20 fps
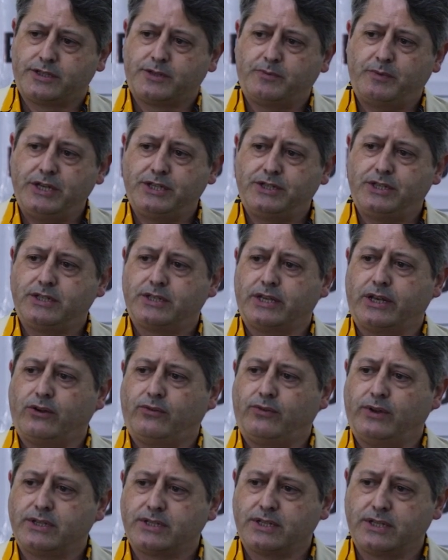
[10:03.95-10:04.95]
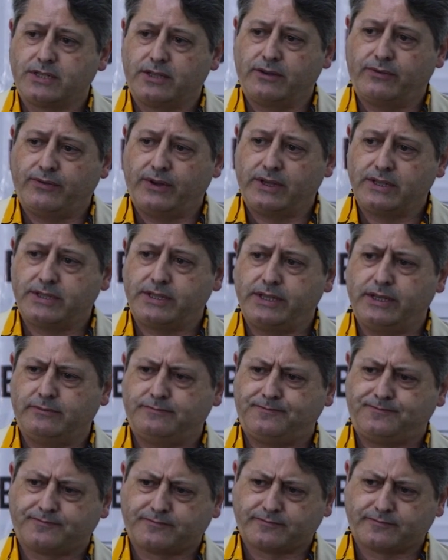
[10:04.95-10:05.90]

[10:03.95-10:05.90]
species, Anopheles stephensi,